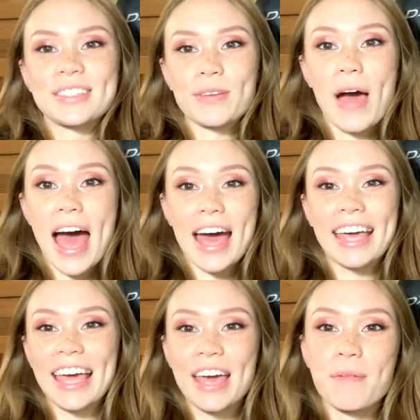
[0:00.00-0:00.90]
so
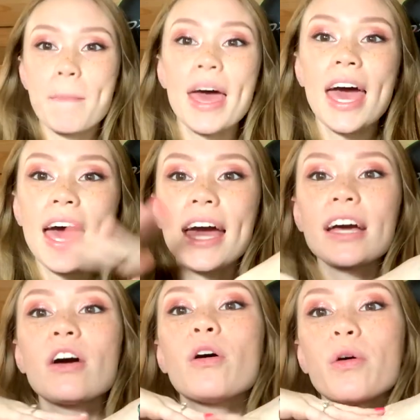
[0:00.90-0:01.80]
I am back
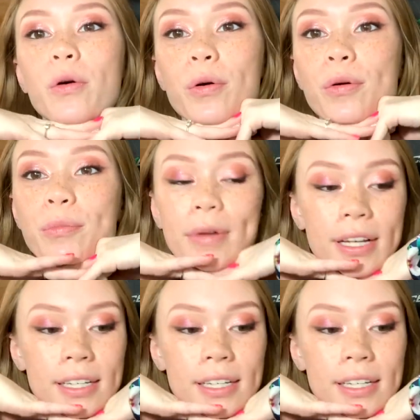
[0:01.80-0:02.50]
home.